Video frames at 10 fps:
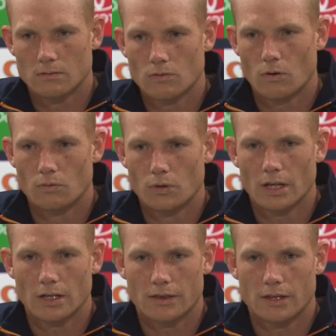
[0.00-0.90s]
Not
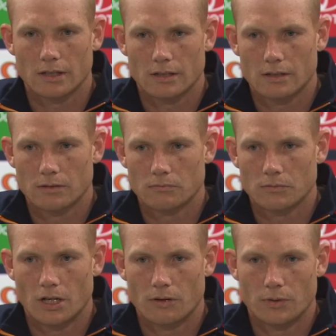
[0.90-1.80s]
really. I think,
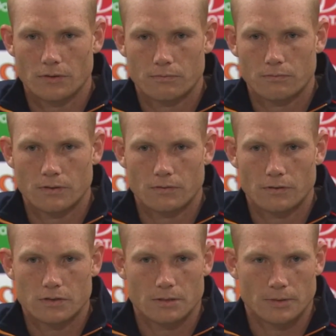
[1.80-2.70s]
you know, we've
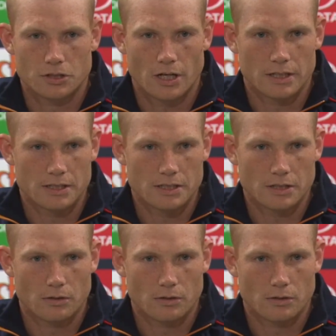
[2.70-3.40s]
obviously been training it since he